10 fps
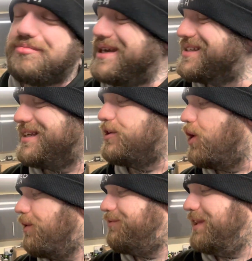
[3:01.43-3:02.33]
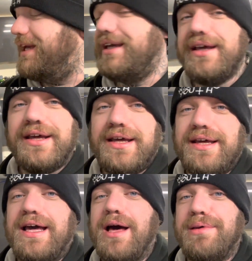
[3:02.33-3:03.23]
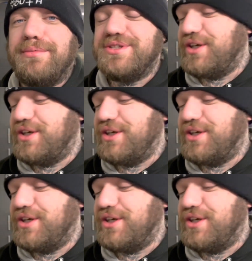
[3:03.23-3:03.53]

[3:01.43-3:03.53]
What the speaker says: bits, and hopefully I'll be able to